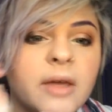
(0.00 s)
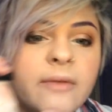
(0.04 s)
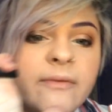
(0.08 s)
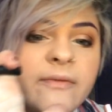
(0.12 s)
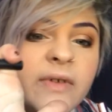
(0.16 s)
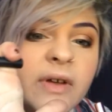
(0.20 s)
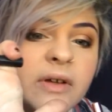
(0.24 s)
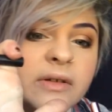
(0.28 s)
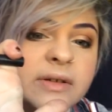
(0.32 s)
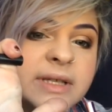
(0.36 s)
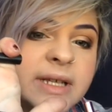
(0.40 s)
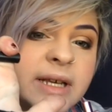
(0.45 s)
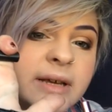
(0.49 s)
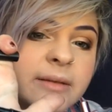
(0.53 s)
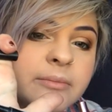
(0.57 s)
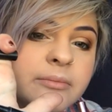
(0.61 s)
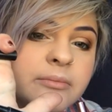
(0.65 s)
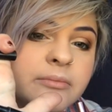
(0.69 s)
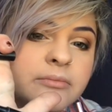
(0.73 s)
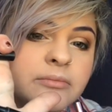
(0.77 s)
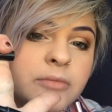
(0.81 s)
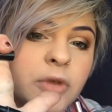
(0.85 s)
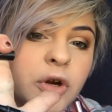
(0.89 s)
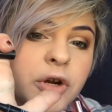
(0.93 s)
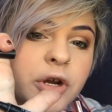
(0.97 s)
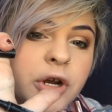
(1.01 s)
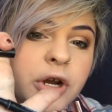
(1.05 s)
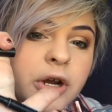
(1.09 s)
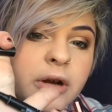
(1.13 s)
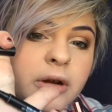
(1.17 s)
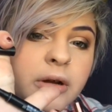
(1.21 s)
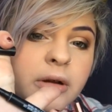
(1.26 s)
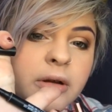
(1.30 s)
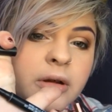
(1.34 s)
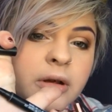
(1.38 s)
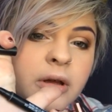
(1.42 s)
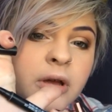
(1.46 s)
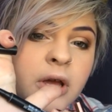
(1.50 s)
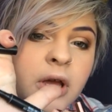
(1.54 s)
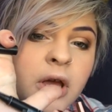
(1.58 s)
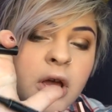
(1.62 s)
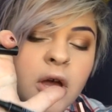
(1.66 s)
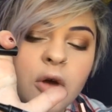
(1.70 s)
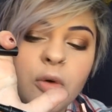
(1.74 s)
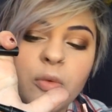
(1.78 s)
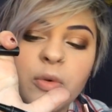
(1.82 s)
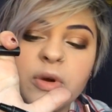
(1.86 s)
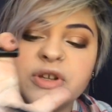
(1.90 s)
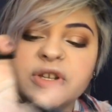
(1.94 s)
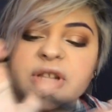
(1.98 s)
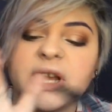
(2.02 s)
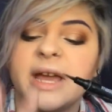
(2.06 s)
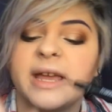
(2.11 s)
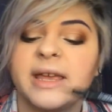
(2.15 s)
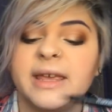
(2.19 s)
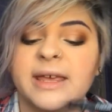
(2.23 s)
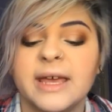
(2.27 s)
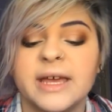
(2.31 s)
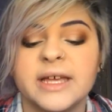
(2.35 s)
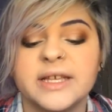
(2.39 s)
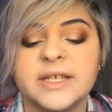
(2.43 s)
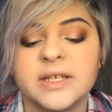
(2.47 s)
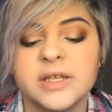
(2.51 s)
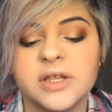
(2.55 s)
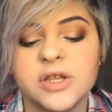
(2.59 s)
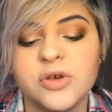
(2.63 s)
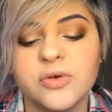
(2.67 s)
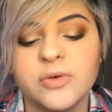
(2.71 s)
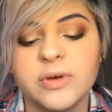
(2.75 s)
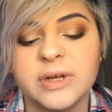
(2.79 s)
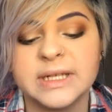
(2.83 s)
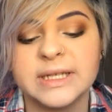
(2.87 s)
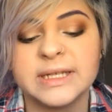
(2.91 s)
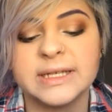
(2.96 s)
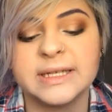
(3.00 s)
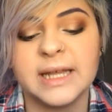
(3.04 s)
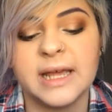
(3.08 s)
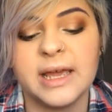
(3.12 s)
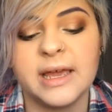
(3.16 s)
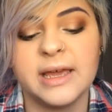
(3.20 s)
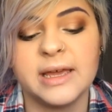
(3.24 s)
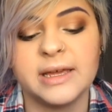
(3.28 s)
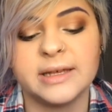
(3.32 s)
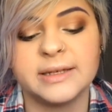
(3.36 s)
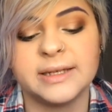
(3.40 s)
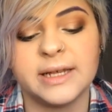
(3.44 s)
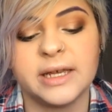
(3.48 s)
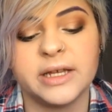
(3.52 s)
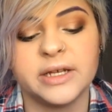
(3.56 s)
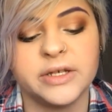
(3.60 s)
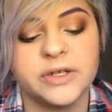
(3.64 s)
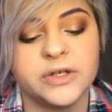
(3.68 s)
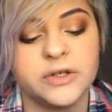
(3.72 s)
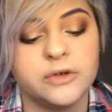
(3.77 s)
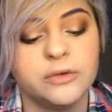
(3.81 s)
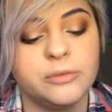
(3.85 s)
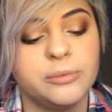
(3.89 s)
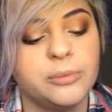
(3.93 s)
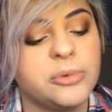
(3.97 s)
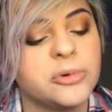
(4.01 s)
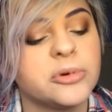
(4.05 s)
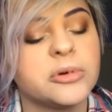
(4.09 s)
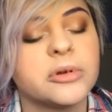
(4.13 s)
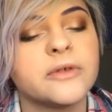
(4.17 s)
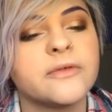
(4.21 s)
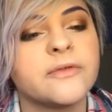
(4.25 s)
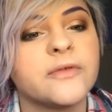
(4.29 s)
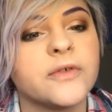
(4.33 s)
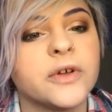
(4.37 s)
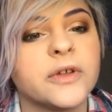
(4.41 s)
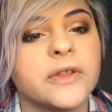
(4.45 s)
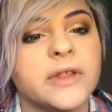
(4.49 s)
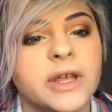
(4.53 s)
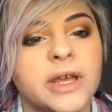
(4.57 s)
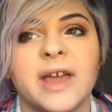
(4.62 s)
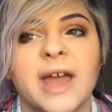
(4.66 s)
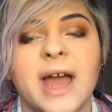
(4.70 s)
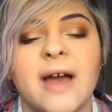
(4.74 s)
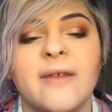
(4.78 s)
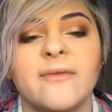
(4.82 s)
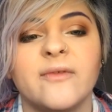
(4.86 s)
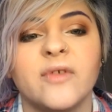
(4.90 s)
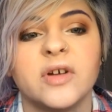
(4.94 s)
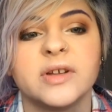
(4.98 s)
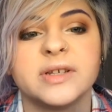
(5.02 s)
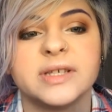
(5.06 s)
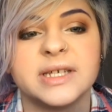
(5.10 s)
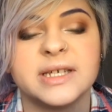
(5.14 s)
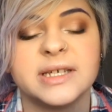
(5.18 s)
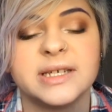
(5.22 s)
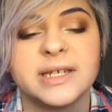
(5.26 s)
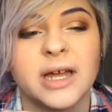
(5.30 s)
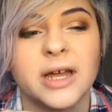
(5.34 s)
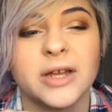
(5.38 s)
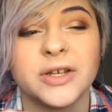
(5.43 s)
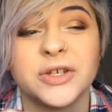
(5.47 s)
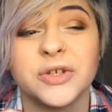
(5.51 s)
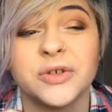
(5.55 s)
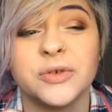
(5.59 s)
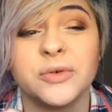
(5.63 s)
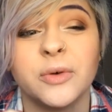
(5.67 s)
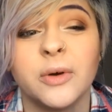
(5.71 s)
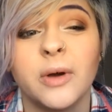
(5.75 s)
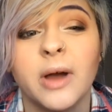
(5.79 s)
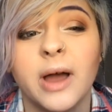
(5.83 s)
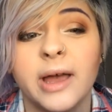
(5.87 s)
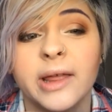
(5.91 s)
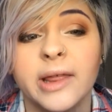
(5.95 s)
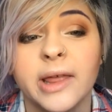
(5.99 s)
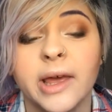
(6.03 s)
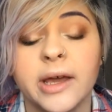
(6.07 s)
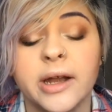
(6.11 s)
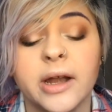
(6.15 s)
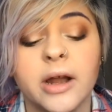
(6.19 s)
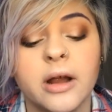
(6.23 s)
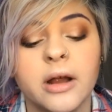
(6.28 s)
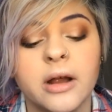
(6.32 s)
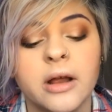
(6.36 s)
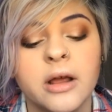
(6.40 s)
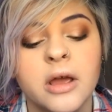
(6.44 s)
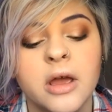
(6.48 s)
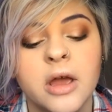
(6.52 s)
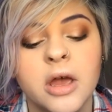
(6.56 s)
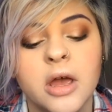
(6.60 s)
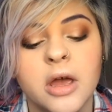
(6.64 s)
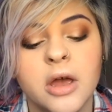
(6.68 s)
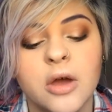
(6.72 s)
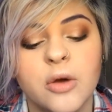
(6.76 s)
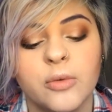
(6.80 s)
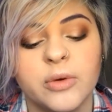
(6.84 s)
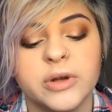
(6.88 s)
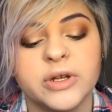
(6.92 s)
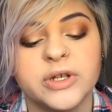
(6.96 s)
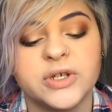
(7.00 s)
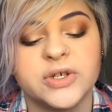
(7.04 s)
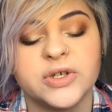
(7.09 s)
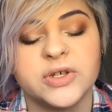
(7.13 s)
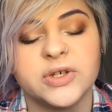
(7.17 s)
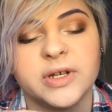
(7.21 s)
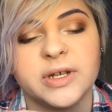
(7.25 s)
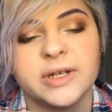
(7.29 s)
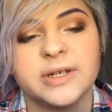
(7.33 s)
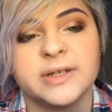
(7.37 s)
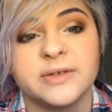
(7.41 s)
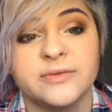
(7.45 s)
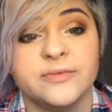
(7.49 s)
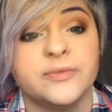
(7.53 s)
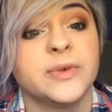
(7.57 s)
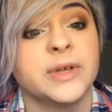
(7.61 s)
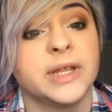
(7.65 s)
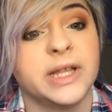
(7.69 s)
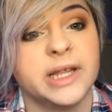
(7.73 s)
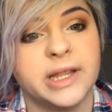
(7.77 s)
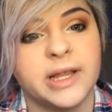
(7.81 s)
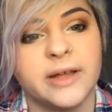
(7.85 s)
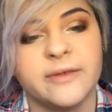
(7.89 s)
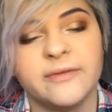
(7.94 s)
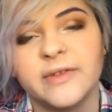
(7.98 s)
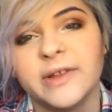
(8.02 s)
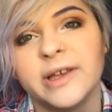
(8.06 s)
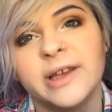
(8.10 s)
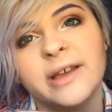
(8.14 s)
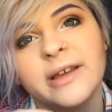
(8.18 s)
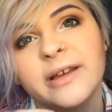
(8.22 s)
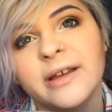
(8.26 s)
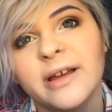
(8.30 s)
felt tip marker, which I guess you could say is a dupe for the Kat Von D tattoo eyeliner, which is really lovely.